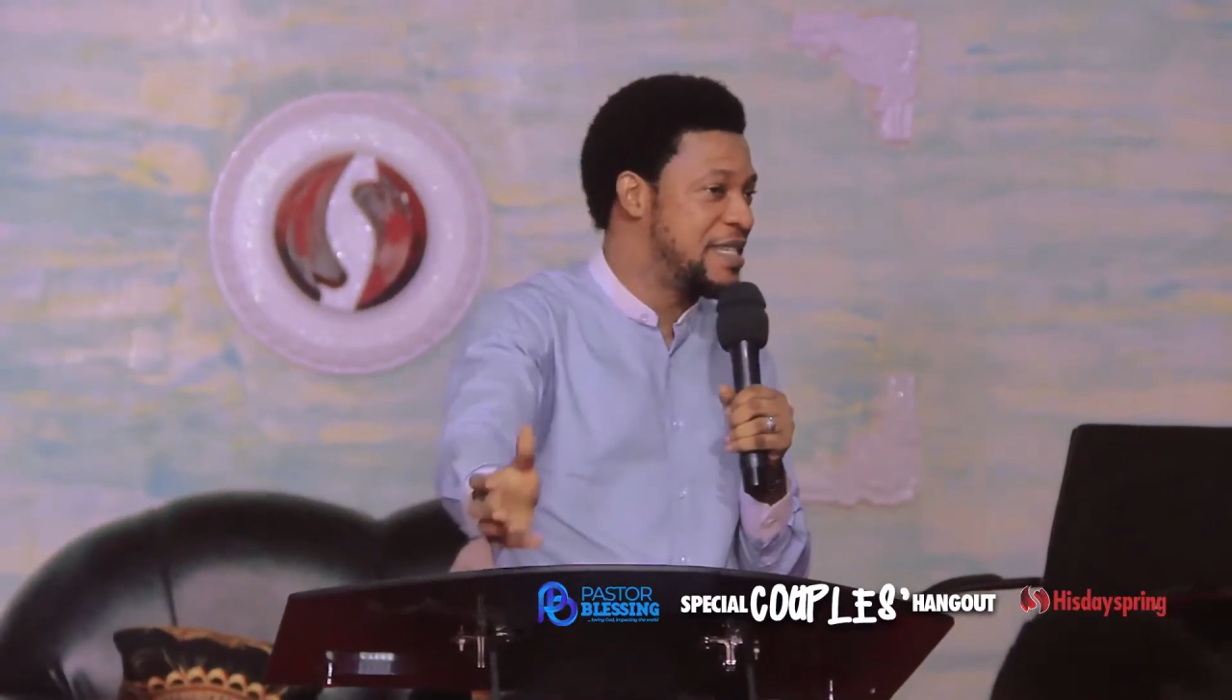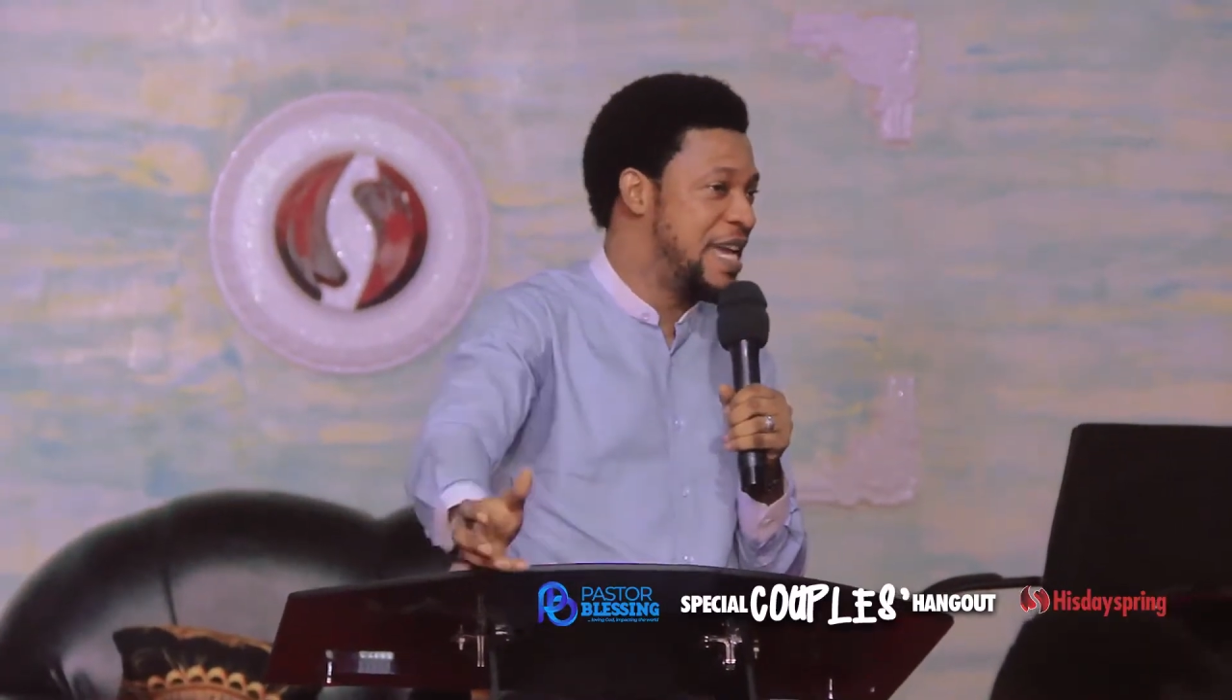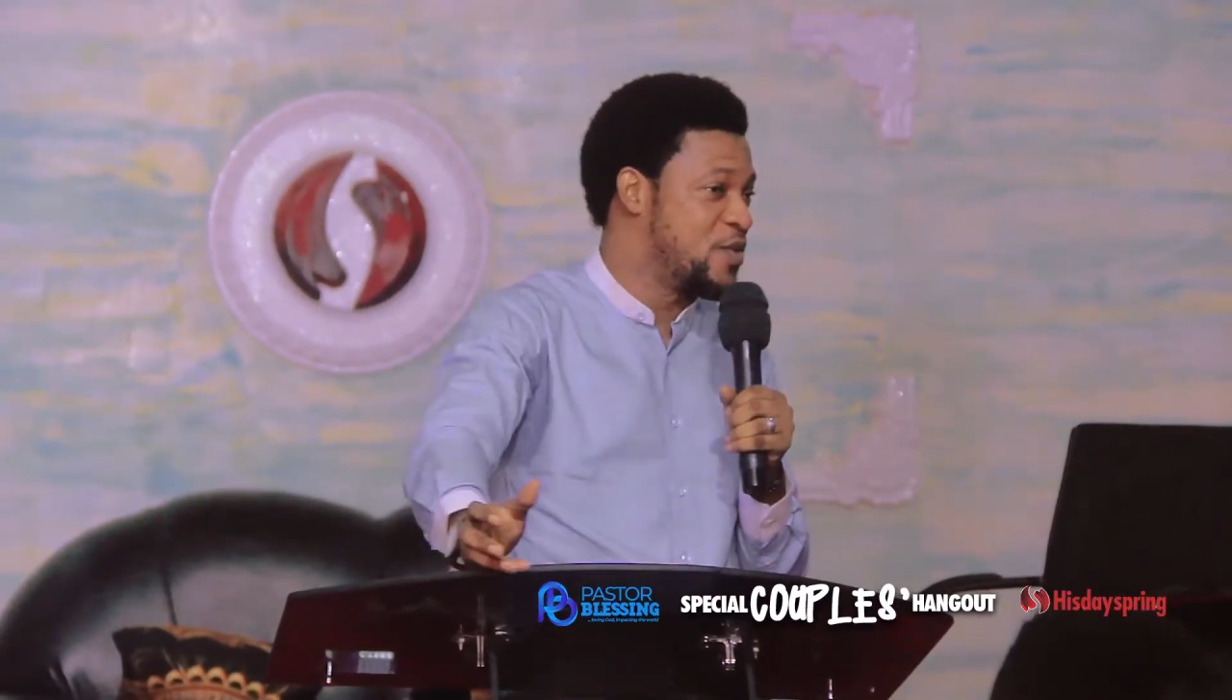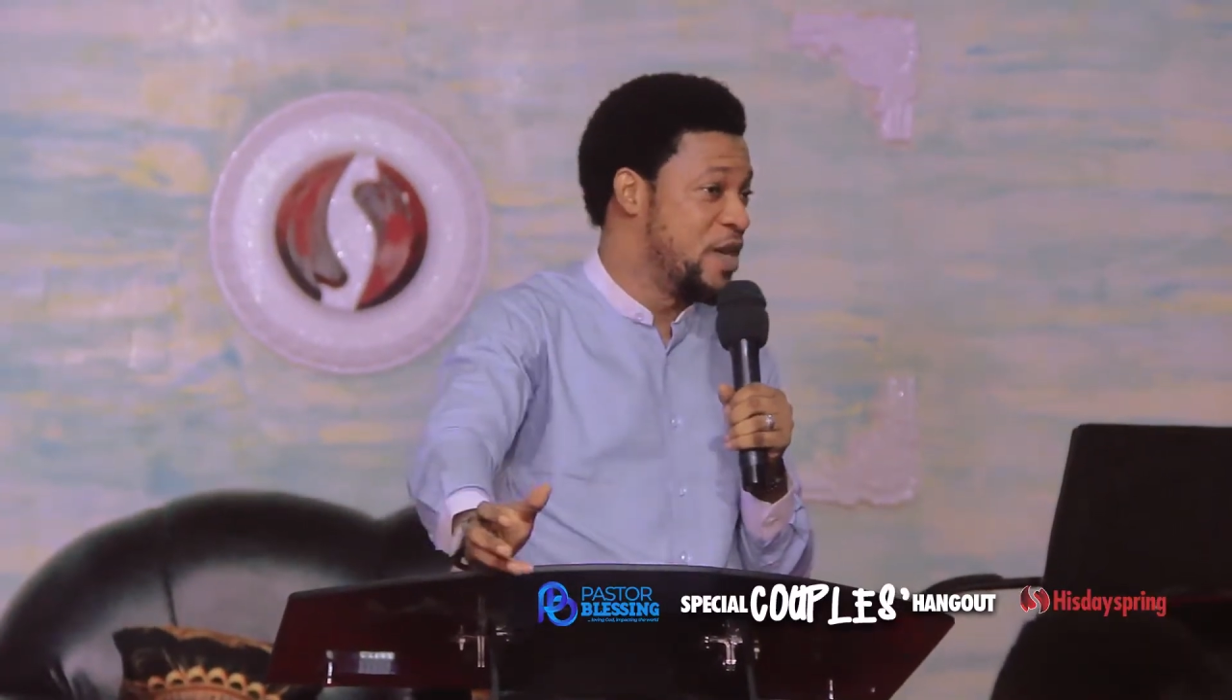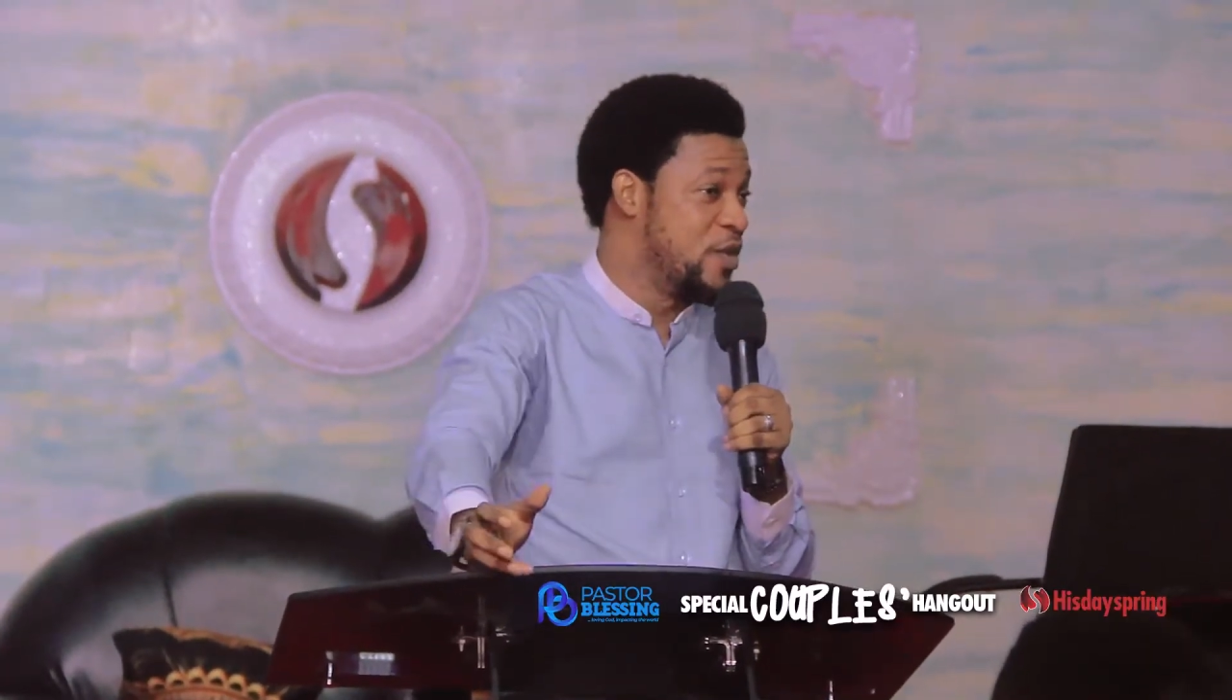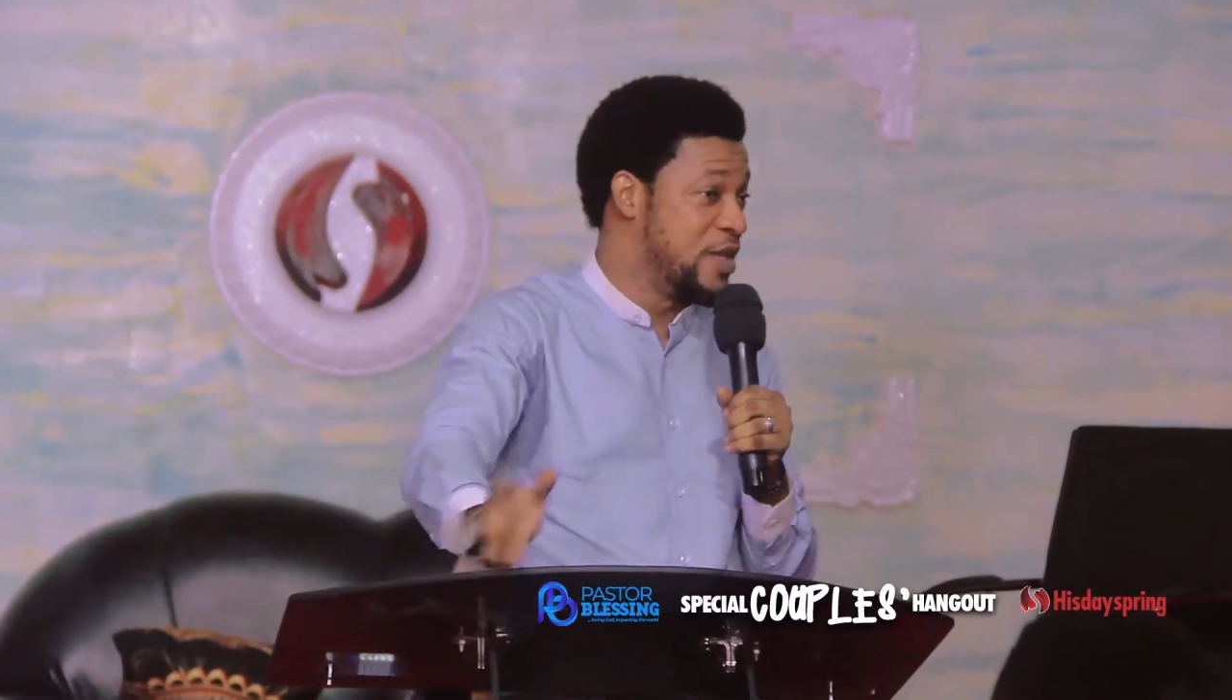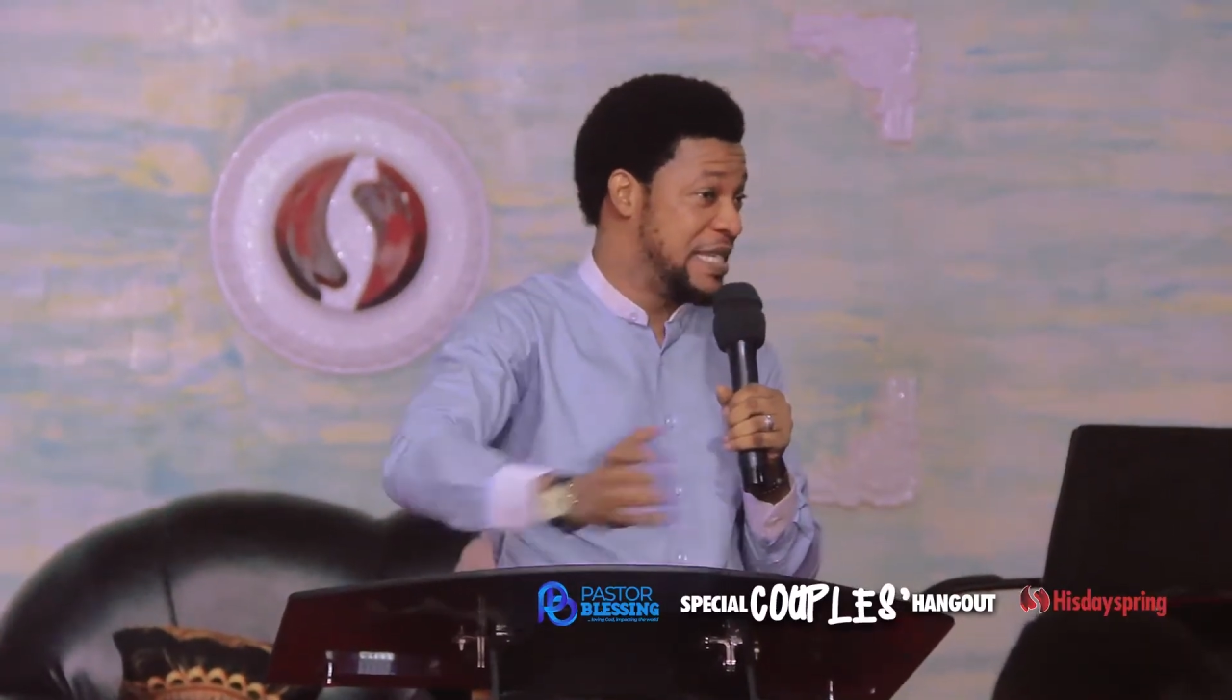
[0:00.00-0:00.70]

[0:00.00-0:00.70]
that's when you are